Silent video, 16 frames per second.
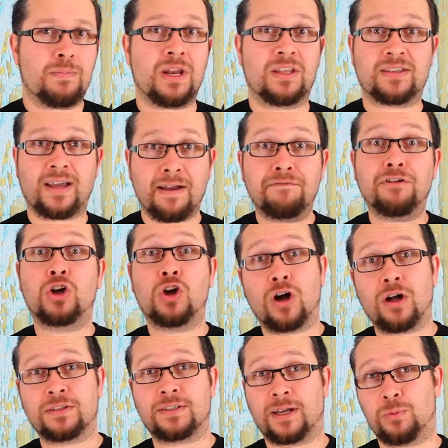minutes, I
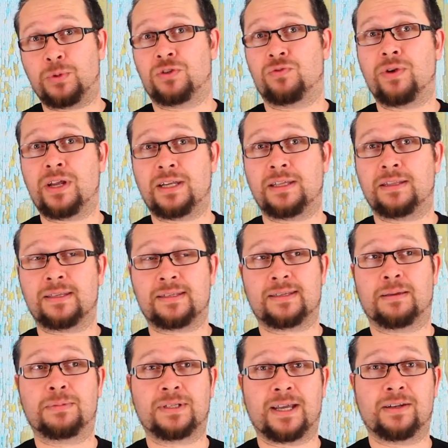forgot I was reading the
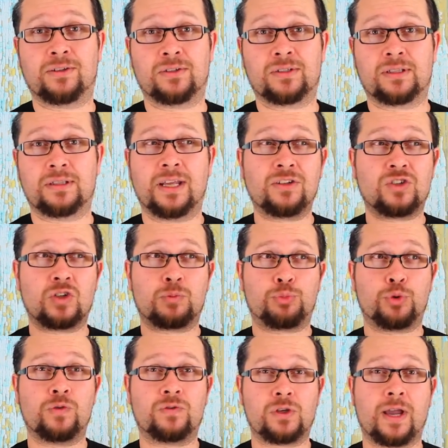subtitles, and that just
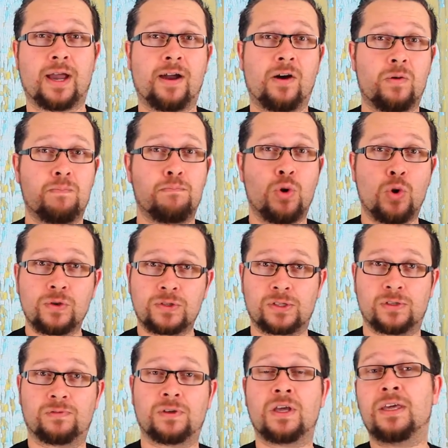proves to you how
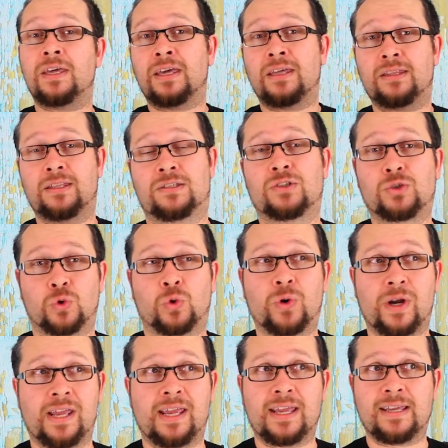immersive this
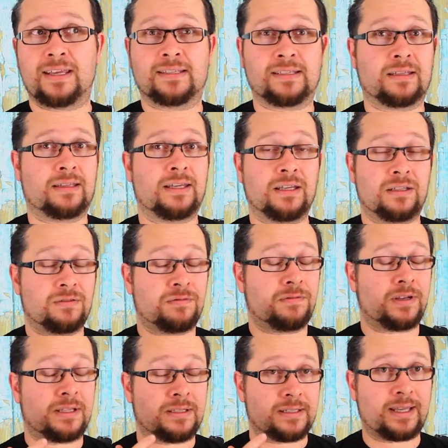story is. I think it's
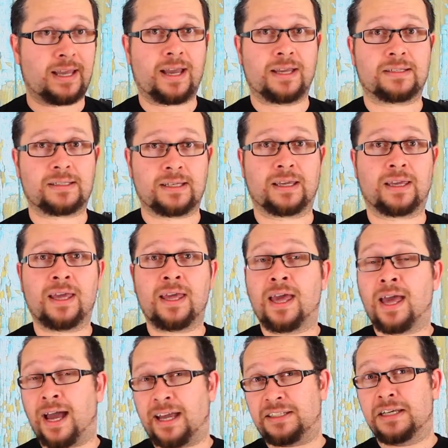fantastic.
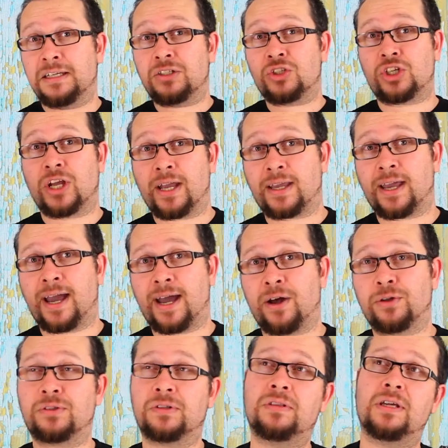I did check
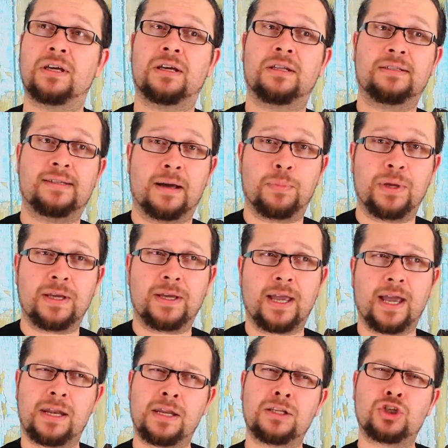out the dubbing,
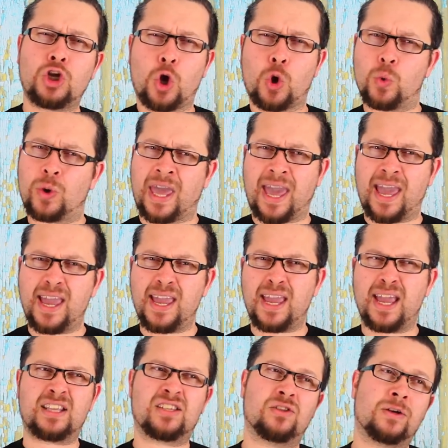and it's okay.
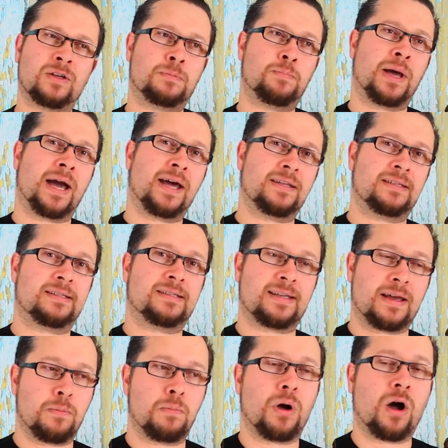It's not as bad as
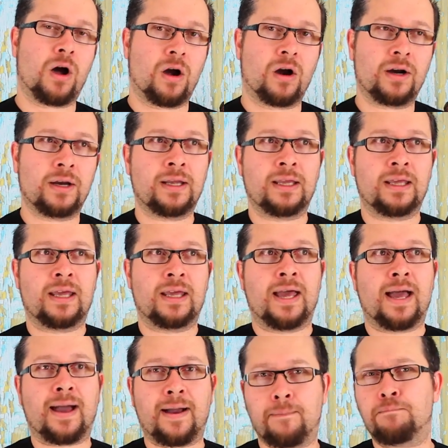some are,
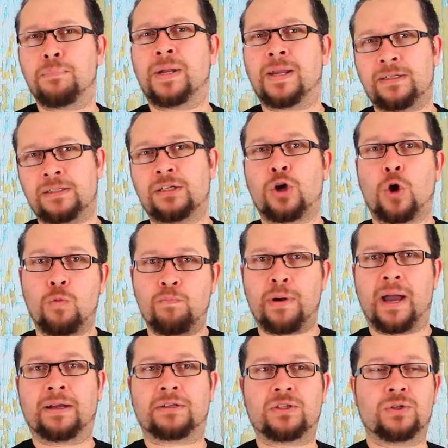but I did go
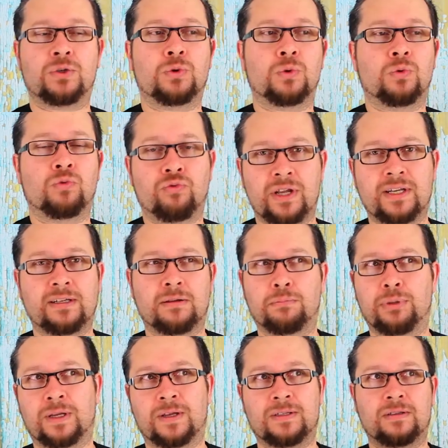back to reading
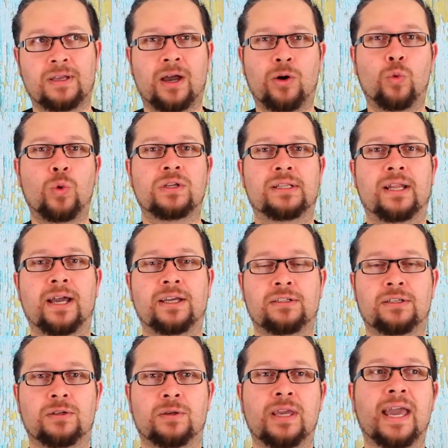because I always like
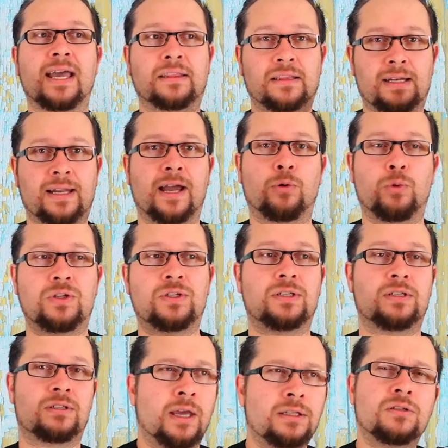to get the language
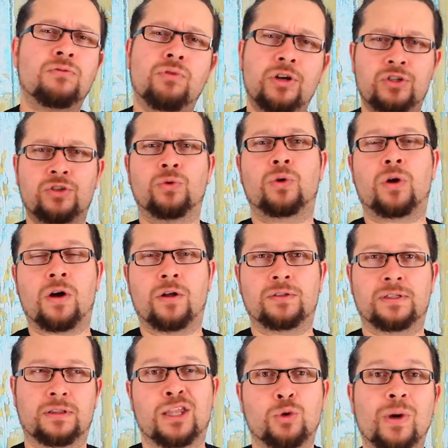in its original
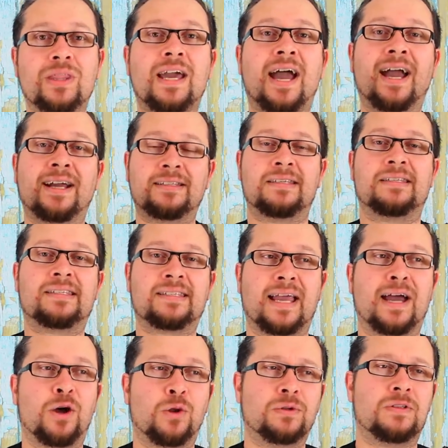content. The way the actors
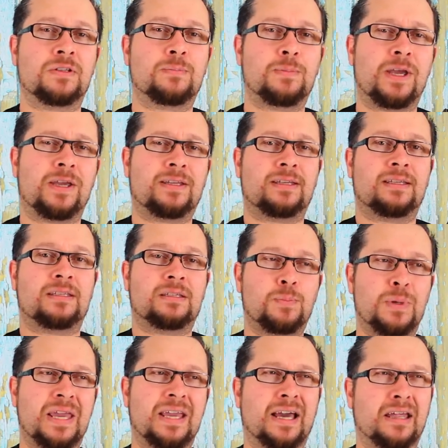sound and speak,